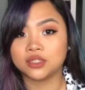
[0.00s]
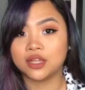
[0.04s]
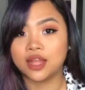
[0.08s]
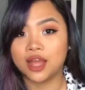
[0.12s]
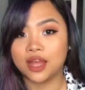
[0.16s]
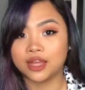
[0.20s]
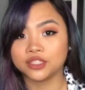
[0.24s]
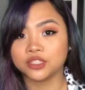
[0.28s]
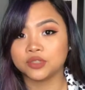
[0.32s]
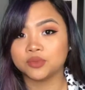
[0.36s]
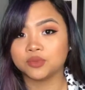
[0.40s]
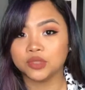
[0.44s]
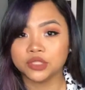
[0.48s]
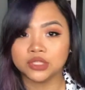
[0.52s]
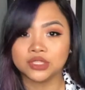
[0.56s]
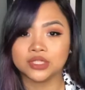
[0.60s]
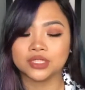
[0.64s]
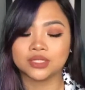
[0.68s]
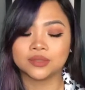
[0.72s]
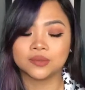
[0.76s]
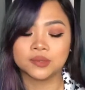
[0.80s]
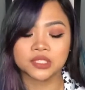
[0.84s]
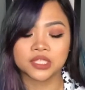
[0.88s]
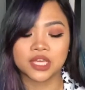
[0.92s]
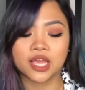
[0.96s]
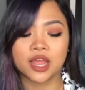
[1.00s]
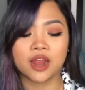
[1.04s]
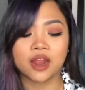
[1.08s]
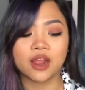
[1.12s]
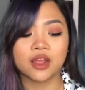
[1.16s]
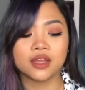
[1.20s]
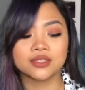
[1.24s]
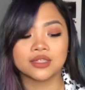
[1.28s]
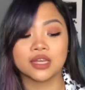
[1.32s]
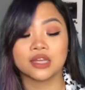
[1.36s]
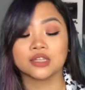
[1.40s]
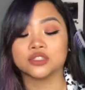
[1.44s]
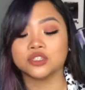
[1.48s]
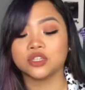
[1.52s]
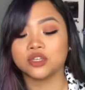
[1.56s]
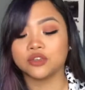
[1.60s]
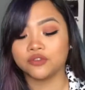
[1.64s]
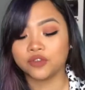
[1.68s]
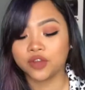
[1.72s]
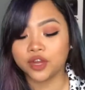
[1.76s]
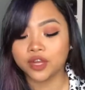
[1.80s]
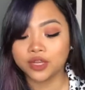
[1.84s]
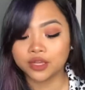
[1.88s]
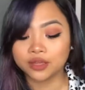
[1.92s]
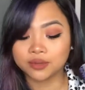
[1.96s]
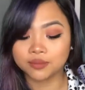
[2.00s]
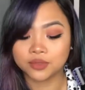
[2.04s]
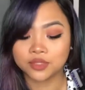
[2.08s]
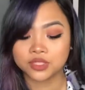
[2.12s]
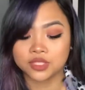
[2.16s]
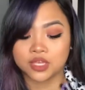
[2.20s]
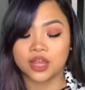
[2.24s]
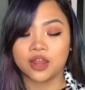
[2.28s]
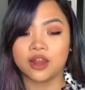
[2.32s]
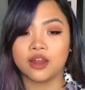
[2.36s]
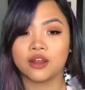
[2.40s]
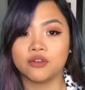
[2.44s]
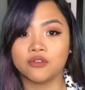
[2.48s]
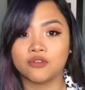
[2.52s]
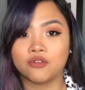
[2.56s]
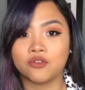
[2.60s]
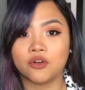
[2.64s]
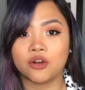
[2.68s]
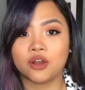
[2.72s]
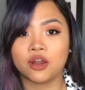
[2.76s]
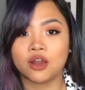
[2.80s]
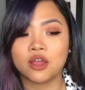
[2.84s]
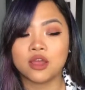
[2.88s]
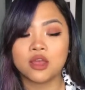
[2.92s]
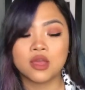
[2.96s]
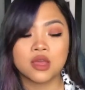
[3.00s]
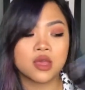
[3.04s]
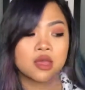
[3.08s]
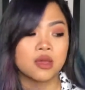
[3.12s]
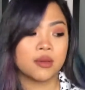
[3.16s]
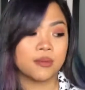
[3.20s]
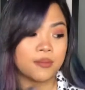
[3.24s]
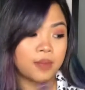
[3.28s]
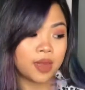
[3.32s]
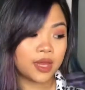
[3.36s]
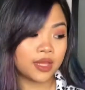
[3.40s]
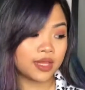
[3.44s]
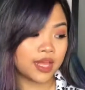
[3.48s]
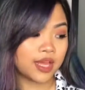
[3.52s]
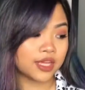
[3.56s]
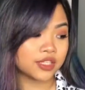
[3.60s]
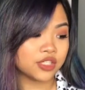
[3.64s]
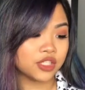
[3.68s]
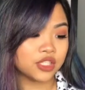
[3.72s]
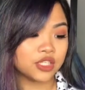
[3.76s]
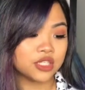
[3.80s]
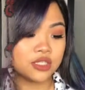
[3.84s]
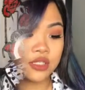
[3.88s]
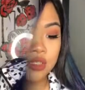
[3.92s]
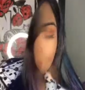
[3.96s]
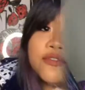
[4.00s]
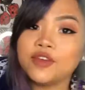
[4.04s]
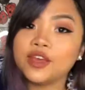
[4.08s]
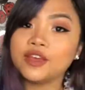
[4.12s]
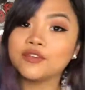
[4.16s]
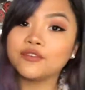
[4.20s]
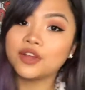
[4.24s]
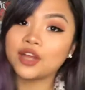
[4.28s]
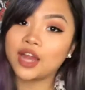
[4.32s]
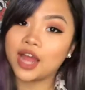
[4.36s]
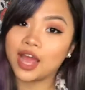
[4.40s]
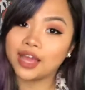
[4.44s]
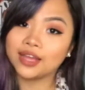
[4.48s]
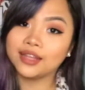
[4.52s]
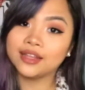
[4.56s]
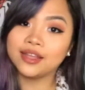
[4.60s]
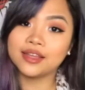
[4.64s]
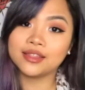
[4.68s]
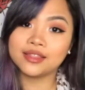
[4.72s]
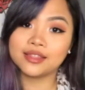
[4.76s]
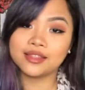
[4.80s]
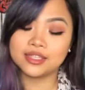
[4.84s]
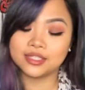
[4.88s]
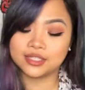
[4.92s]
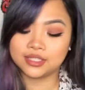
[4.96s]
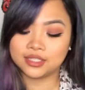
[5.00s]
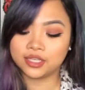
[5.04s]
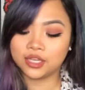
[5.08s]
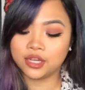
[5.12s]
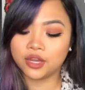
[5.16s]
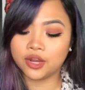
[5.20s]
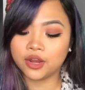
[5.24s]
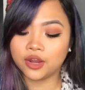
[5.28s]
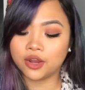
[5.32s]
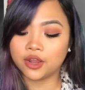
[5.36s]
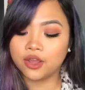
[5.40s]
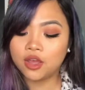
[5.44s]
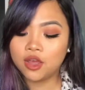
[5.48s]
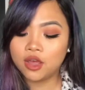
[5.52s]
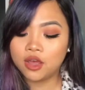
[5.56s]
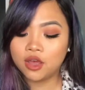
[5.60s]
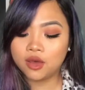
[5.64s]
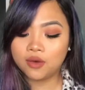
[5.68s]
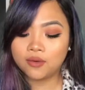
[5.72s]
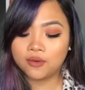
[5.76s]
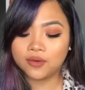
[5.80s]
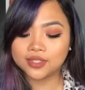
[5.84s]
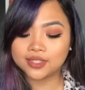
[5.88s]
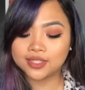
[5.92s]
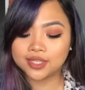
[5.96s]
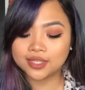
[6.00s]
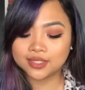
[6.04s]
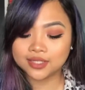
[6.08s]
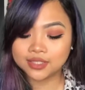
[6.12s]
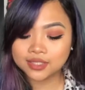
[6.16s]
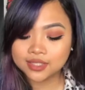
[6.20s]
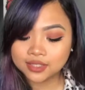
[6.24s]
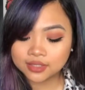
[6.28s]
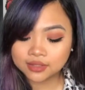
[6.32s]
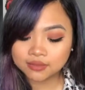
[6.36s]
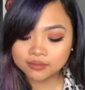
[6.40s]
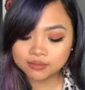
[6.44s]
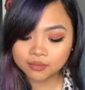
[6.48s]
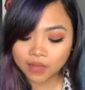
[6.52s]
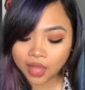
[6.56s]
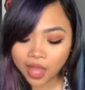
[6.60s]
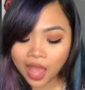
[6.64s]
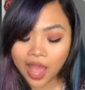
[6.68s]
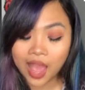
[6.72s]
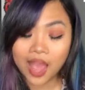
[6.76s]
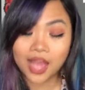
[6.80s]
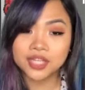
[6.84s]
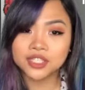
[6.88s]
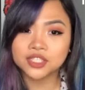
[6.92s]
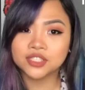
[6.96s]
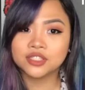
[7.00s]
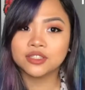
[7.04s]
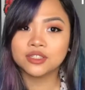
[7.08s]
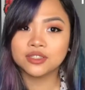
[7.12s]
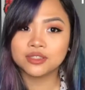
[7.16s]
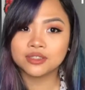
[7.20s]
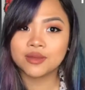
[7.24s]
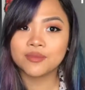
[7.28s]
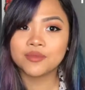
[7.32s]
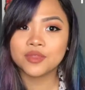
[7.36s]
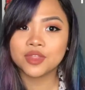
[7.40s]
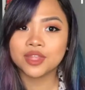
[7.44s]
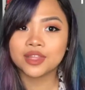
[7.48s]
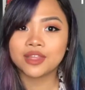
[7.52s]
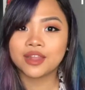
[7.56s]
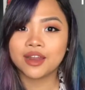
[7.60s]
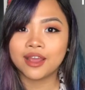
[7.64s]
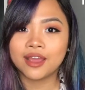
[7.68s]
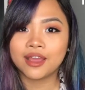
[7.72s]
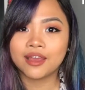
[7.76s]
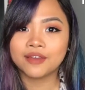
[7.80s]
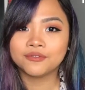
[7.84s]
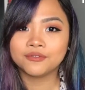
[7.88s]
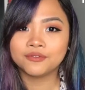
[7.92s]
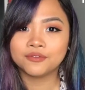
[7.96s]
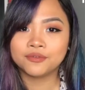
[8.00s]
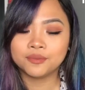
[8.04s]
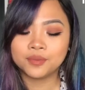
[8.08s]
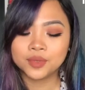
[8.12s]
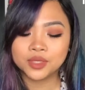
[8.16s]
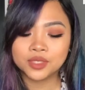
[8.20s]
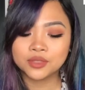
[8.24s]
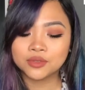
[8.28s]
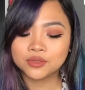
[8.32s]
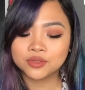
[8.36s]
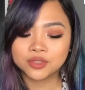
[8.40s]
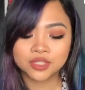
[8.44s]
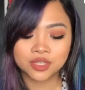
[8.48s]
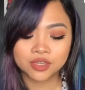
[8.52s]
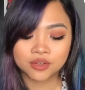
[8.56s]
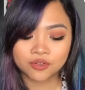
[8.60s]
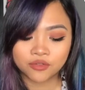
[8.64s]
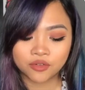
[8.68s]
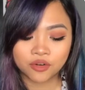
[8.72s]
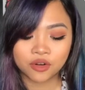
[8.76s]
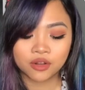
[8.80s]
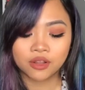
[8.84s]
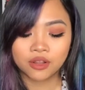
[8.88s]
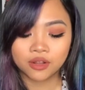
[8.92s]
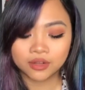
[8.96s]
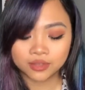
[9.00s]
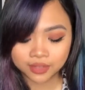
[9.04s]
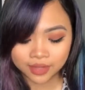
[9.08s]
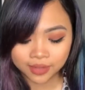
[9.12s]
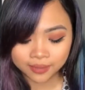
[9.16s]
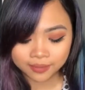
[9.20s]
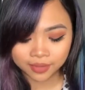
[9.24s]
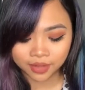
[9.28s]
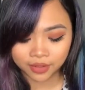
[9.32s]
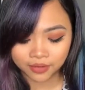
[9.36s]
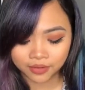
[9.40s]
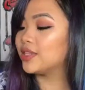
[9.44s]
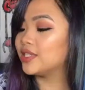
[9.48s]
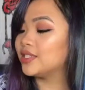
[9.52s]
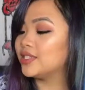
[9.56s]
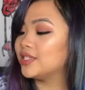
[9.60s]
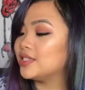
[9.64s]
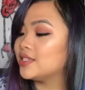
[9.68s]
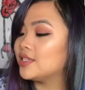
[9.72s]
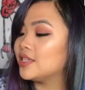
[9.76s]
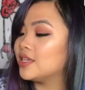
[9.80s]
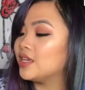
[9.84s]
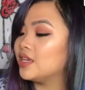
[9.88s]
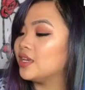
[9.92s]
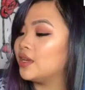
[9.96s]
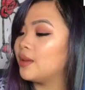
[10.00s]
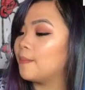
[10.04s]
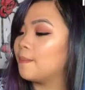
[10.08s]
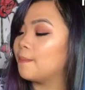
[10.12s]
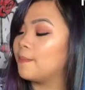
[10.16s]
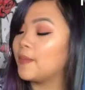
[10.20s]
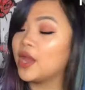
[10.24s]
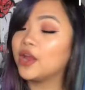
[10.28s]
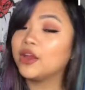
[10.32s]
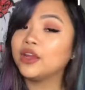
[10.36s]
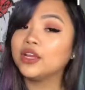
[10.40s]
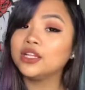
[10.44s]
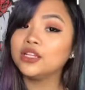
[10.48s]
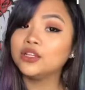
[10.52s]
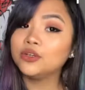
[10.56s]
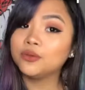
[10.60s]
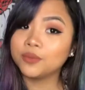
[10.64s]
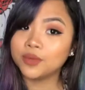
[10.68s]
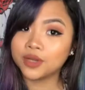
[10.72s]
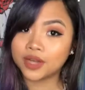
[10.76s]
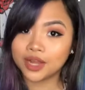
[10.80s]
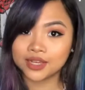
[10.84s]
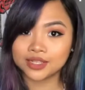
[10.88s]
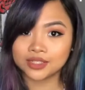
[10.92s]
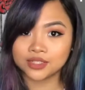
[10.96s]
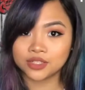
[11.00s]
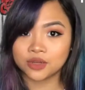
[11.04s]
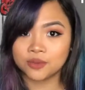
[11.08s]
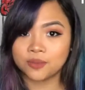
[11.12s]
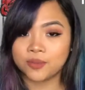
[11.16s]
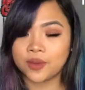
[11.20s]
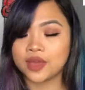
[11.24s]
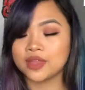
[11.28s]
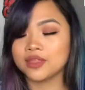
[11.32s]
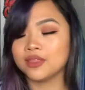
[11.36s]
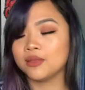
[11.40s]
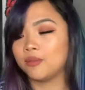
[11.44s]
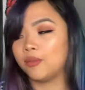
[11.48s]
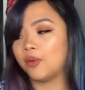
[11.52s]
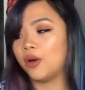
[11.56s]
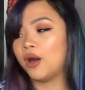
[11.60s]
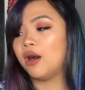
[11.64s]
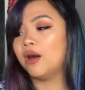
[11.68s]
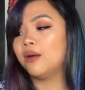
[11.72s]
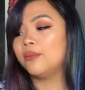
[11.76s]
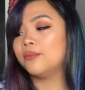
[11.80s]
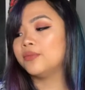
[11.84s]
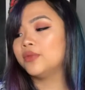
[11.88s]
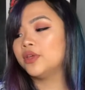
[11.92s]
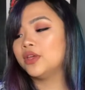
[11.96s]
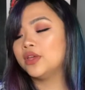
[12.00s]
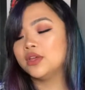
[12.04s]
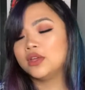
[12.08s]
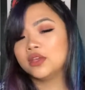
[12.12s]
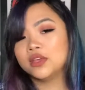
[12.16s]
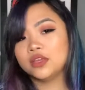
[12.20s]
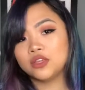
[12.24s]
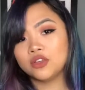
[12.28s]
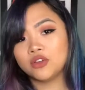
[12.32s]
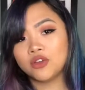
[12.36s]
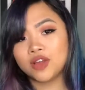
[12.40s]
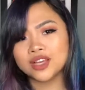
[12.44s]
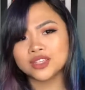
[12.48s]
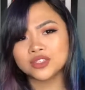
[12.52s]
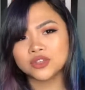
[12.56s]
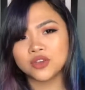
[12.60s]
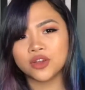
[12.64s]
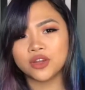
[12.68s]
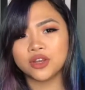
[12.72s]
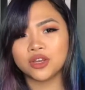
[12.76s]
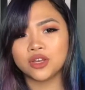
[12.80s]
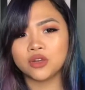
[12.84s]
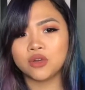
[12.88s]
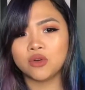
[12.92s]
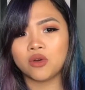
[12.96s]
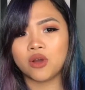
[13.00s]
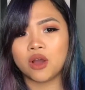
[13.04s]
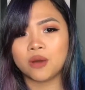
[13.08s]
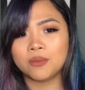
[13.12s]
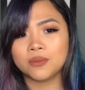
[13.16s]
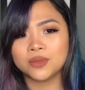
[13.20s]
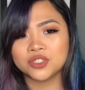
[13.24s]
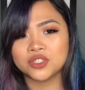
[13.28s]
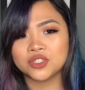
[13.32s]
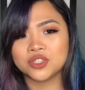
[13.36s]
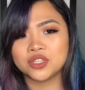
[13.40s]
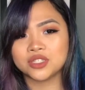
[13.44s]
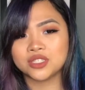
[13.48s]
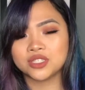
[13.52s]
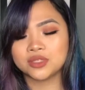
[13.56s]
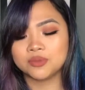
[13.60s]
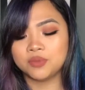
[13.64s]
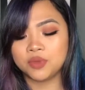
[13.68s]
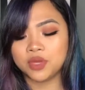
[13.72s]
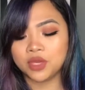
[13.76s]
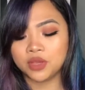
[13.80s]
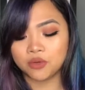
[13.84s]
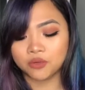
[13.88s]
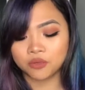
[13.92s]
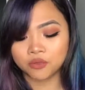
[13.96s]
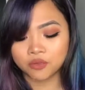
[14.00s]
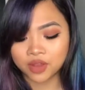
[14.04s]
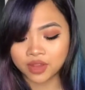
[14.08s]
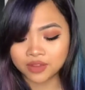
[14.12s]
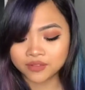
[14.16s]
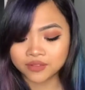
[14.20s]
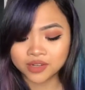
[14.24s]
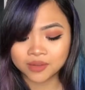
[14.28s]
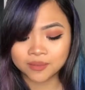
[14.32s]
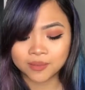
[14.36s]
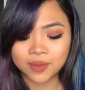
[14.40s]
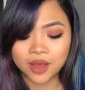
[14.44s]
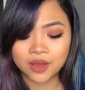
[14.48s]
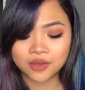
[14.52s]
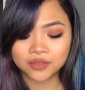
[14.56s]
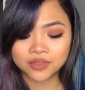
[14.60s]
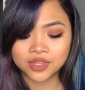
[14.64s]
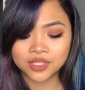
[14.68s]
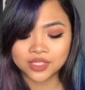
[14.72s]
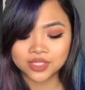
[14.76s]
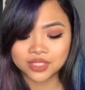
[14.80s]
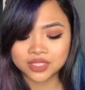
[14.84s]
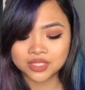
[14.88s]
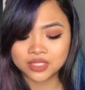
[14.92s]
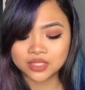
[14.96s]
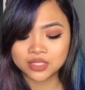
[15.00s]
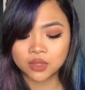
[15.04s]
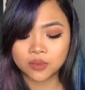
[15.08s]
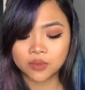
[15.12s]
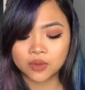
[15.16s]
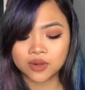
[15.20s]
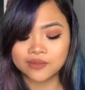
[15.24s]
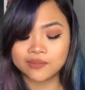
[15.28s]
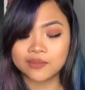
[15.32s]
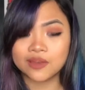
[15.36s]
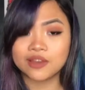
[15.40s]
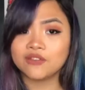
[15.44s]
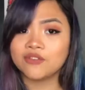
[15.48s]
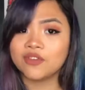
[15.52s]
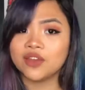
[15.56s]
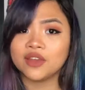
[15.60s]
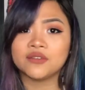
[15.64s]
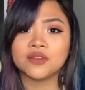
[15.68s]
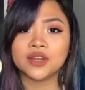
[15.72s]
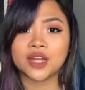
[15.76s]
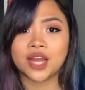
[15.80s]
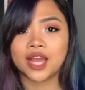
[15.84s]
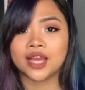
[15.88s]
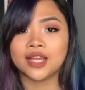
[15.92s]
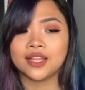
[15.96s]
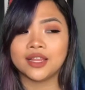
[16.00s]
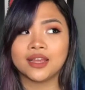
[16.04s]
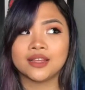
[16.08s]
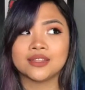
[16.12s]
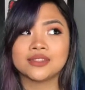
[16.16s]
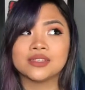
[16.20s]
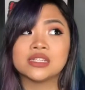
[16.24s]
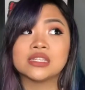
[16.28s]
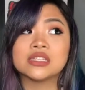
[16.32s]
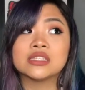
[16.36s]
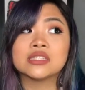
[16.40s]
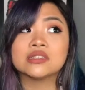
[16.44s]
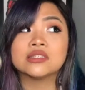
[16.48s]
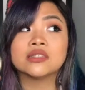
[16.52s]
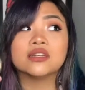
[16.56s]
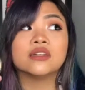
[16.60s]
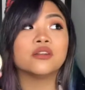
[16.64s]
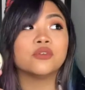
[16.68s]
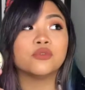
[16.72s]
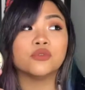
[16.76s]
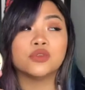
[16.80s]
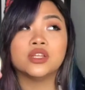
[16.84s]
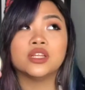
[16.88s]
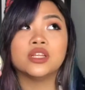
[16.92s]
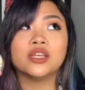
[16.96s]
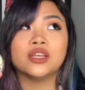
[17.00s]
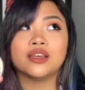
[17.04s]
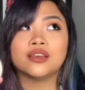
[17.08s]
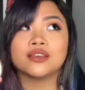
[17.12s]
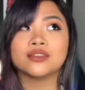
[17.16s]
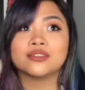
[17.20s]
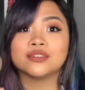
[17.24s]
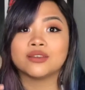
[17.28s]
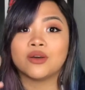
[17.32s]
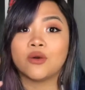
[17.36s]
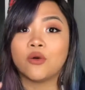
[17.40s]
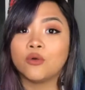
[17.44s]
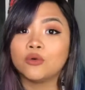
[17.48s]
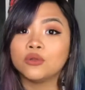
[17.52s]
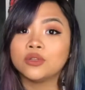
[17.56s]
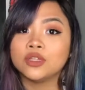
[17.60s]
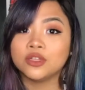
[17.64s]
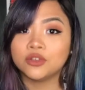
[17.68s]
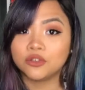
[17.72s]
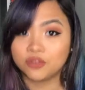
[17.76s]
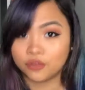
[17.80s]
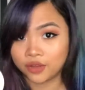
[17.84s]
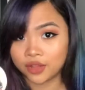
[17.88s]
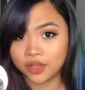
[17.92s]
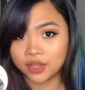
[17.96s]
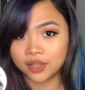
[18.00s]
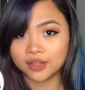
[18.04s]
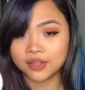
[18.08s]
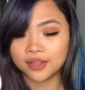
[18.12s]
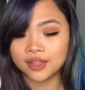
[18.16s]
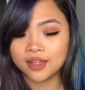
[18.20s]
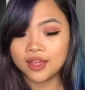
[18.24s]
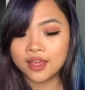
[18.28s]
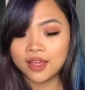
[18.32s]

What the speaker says: Lash Princess Mascara. It's actually a very good mascara for my lashes. My favorite highlight this year was actually something that I've been using for a long time now. This is the Mary Luminizer by The Balm. You guys already know how much this is being raved about. This is still one of my favorite highlights. It still really is a holy grail.